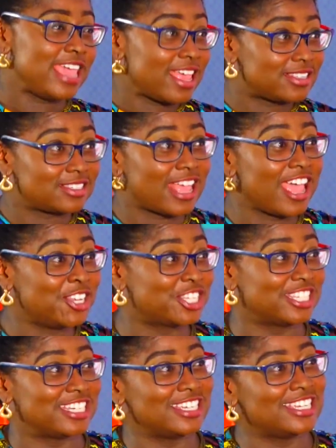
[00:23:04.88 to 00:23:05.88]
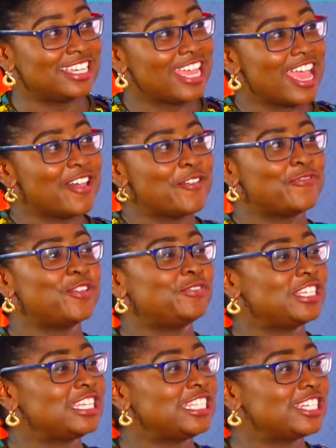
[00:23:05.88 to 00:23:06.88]
Yes, actually.
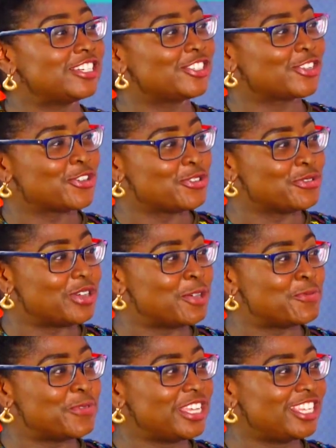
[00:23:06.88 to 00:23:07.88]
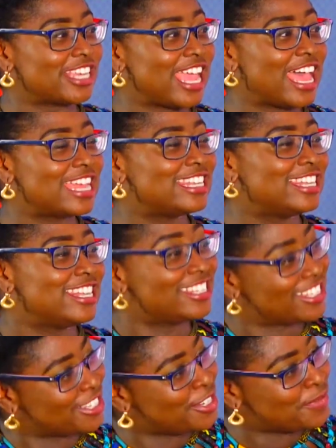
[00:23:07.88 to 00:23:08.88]
15 years ago, I wish I had
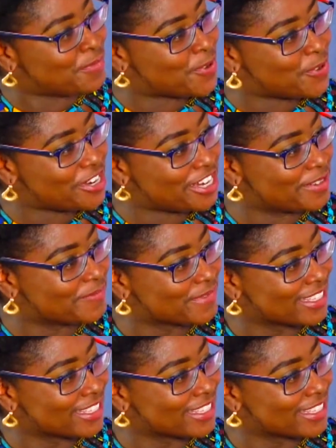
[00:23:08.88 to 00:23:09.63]
listened more.